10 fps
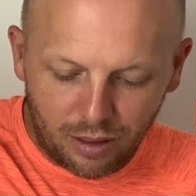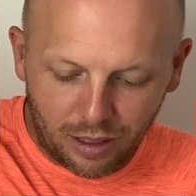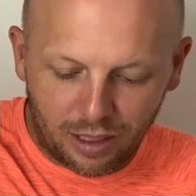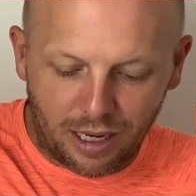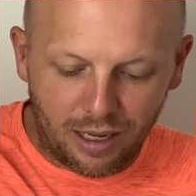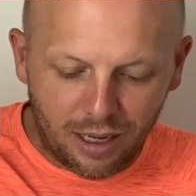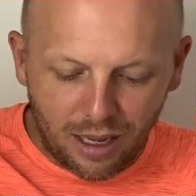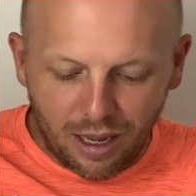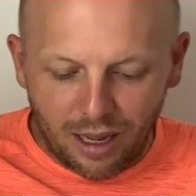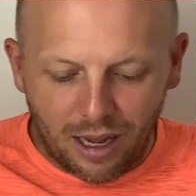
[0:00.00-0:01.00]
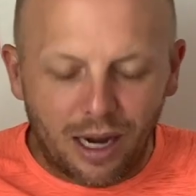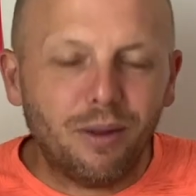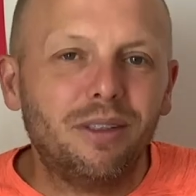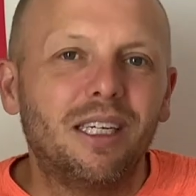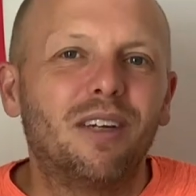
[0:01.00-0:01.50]
like that. I
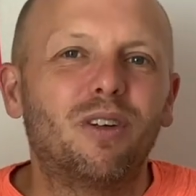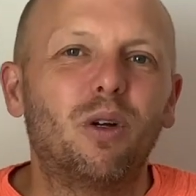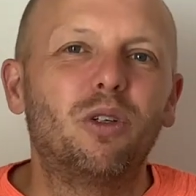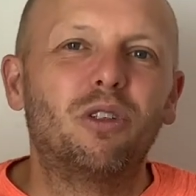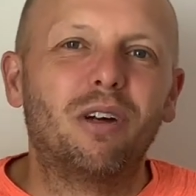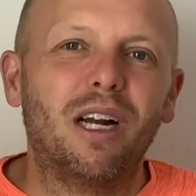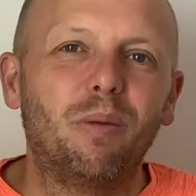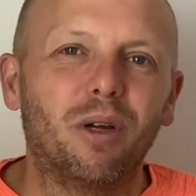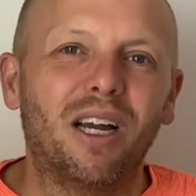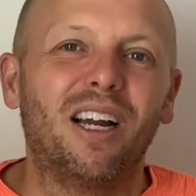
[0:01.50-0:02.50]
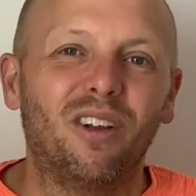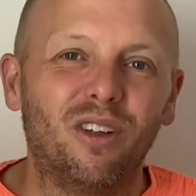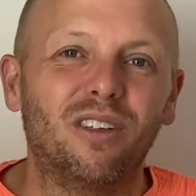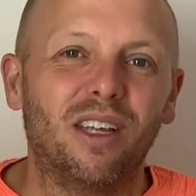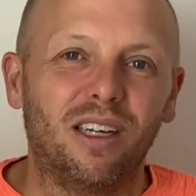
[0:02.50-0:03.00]
always think if it goes straight up, it kind of
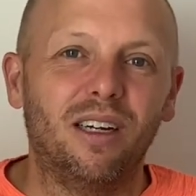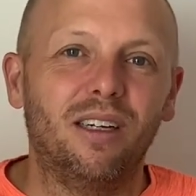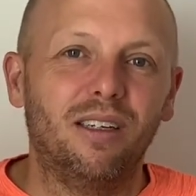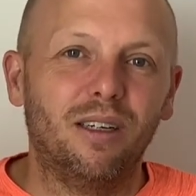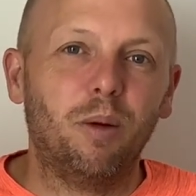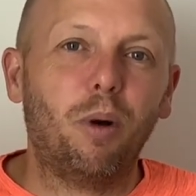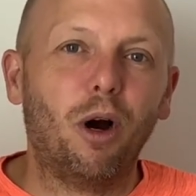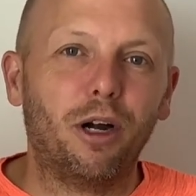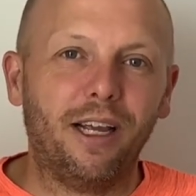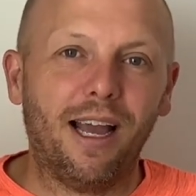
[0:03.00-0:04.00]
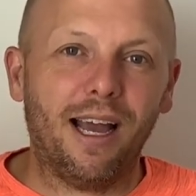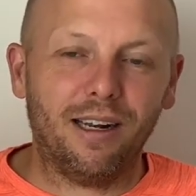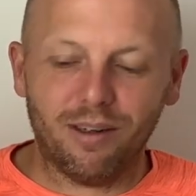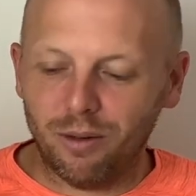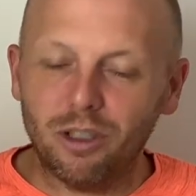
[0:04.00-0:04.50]
looks like a party
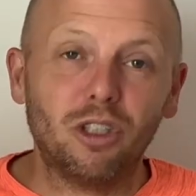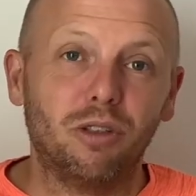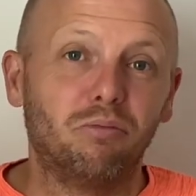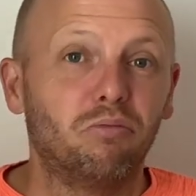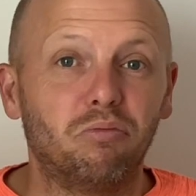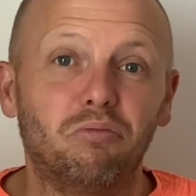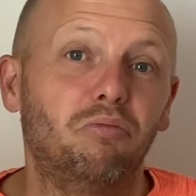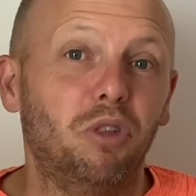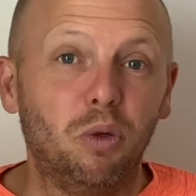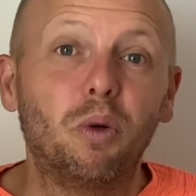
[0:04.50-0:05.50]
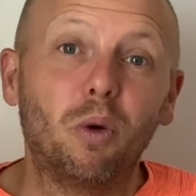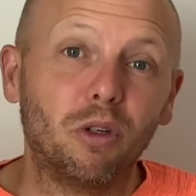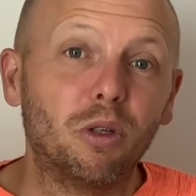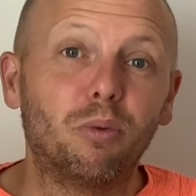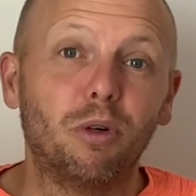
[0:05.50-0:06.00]
hat, which
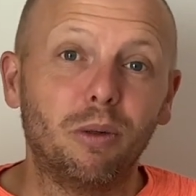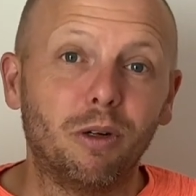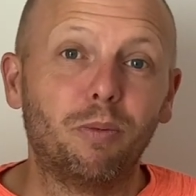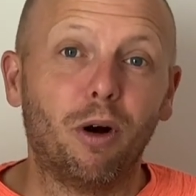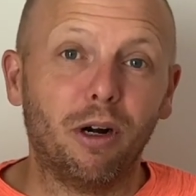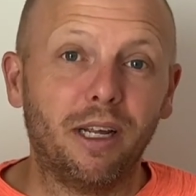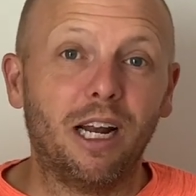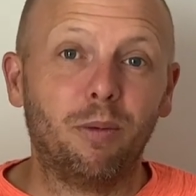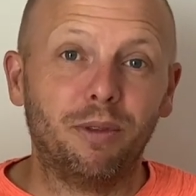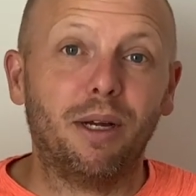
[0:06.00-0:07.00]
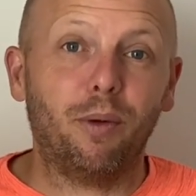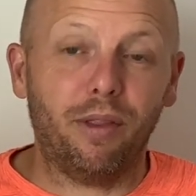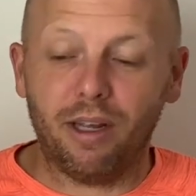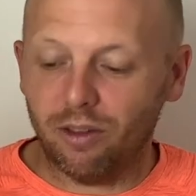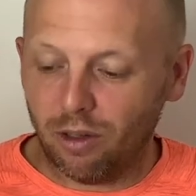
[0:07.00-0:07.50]
unicorns are pretty much party animals, I would
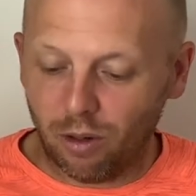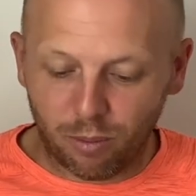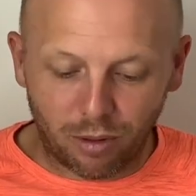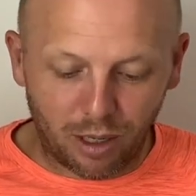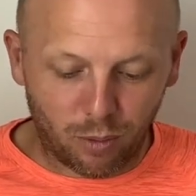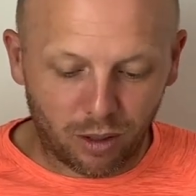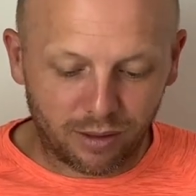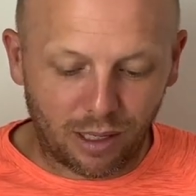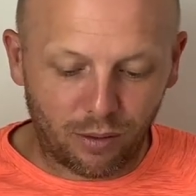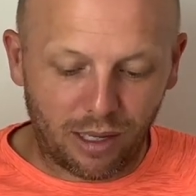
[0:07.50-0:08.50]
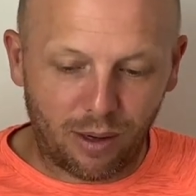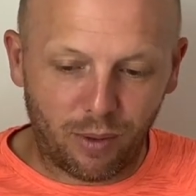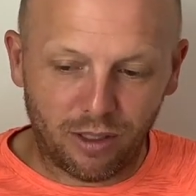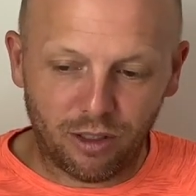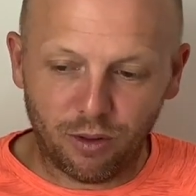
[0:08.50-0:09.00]
think, so it probably works out that
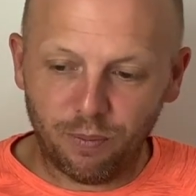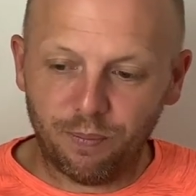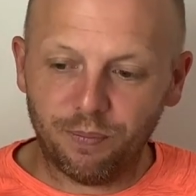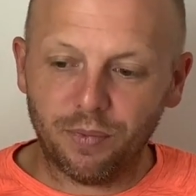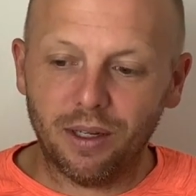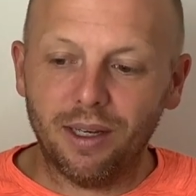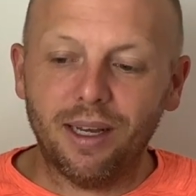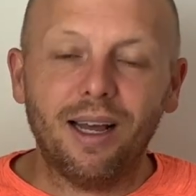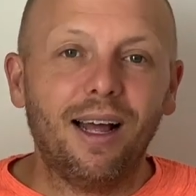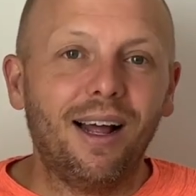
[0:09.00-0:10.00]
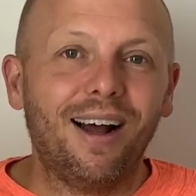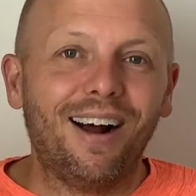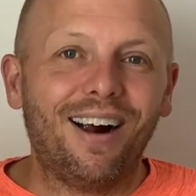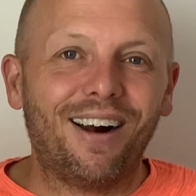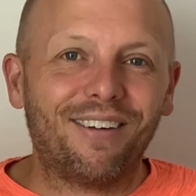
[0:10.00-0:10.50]
way too.
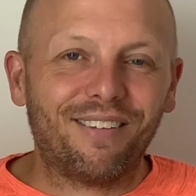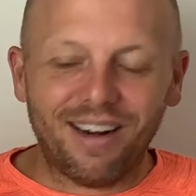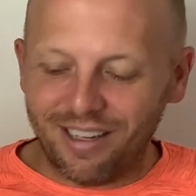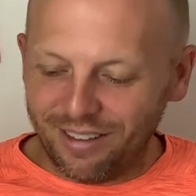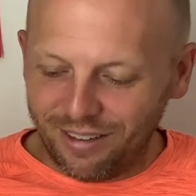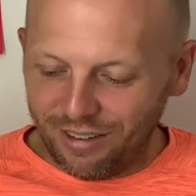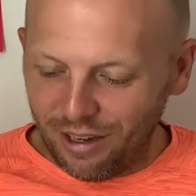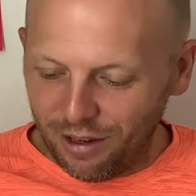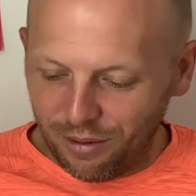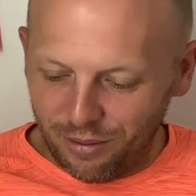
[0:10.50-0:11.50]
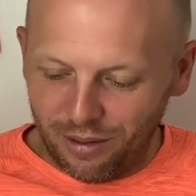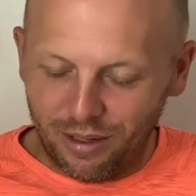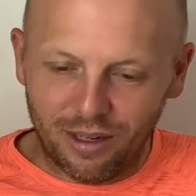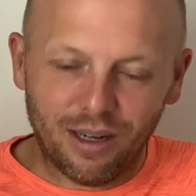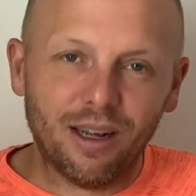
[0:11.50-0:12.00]
All right, so
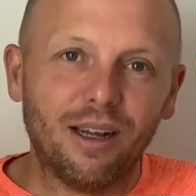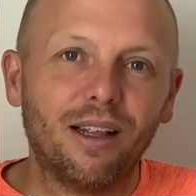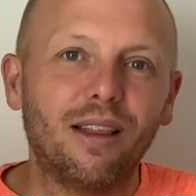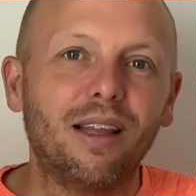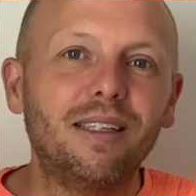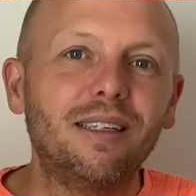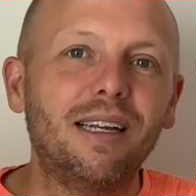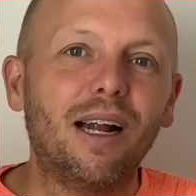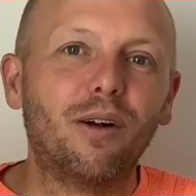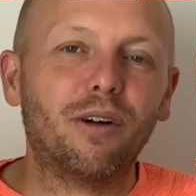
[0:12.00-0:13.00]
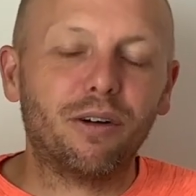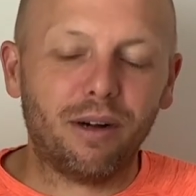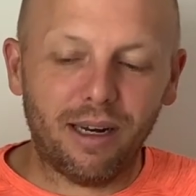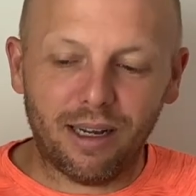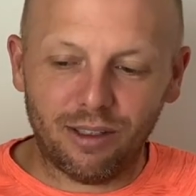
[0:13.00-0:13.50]
let's get out our
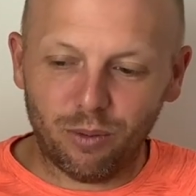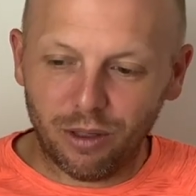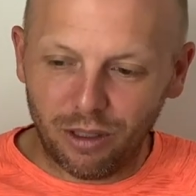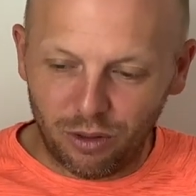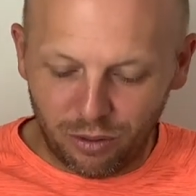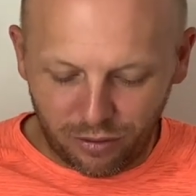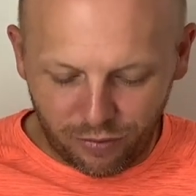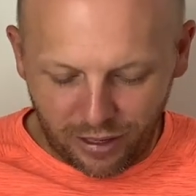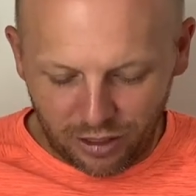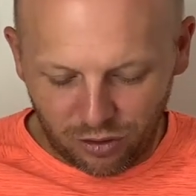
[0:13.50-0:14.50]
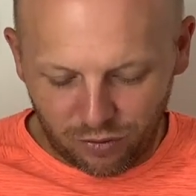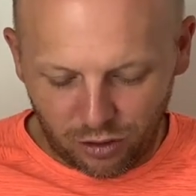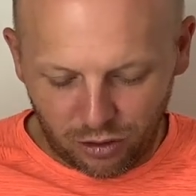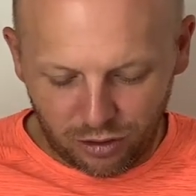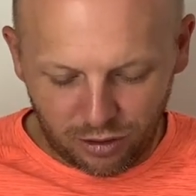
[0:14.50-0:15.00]
crayons. We're going to do the face
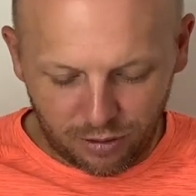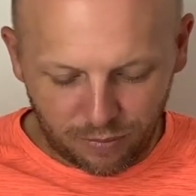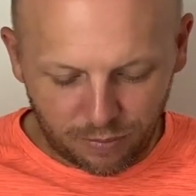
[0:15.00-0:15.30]
first.